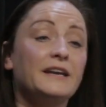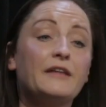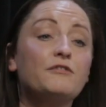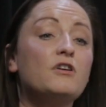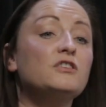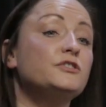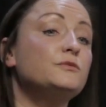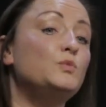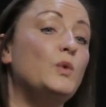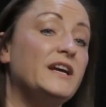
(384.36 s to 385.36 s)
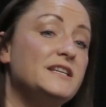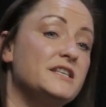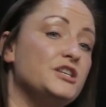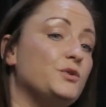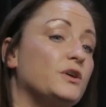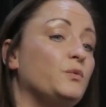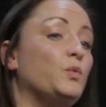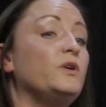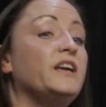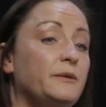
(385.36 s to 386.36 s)
Now, there are some ways that you
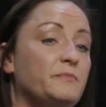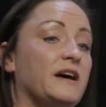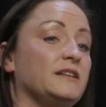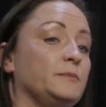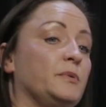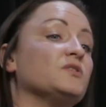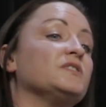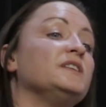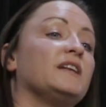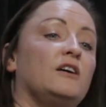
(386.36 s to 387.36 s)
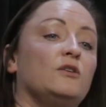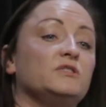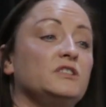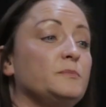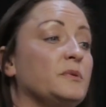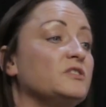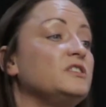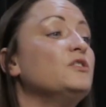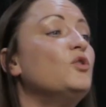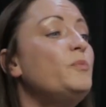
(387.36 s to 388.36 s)
can keep that deposit, that holding
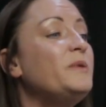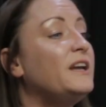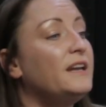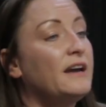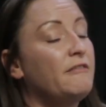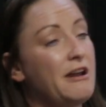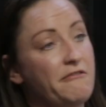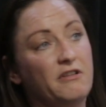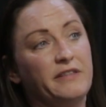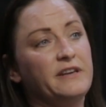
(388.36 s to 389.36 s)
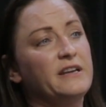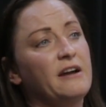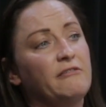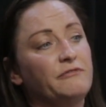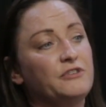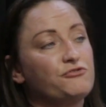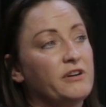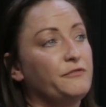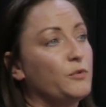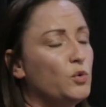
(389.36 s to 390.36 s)
deposit, albeit in our area, I think our average
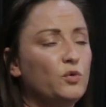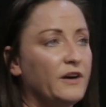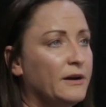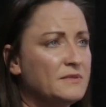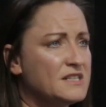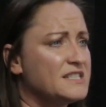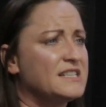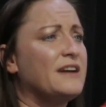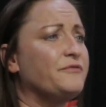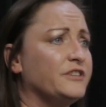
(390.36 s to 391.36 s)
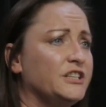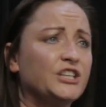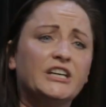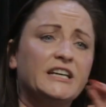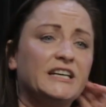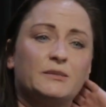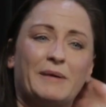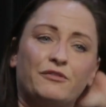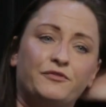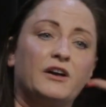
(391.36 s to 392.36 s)
rent for Wolverhampton as an average is
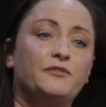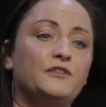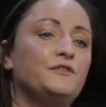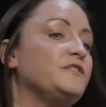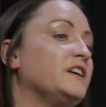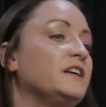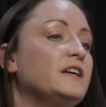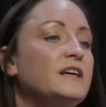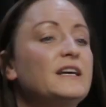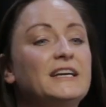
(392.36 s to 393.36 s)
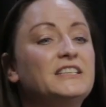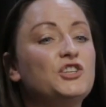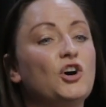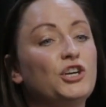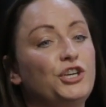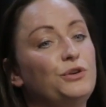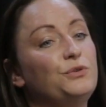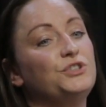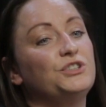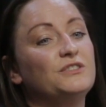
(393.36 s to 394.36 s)
about £550. It's not a
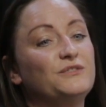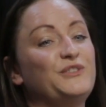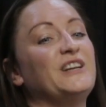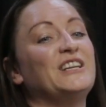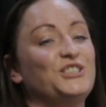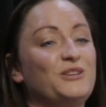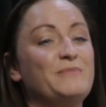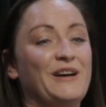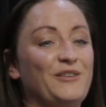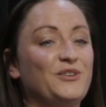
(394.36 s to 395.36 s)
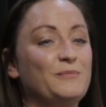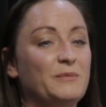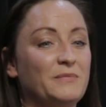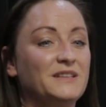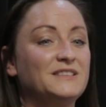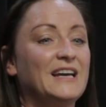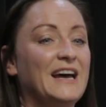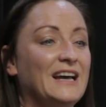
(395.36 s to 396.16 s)
huge financial amount of commitment.